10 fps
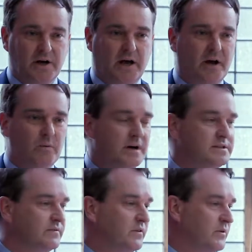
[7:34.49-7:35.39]

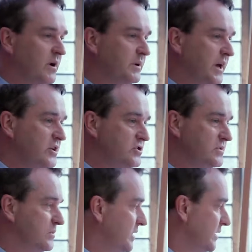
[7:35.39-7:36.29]
arising from their
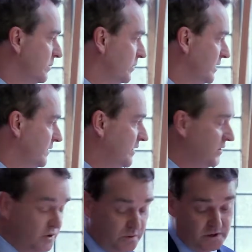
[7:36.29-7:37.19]
obligations within the
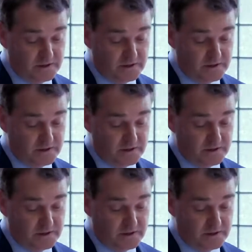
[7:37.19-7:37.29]
EU.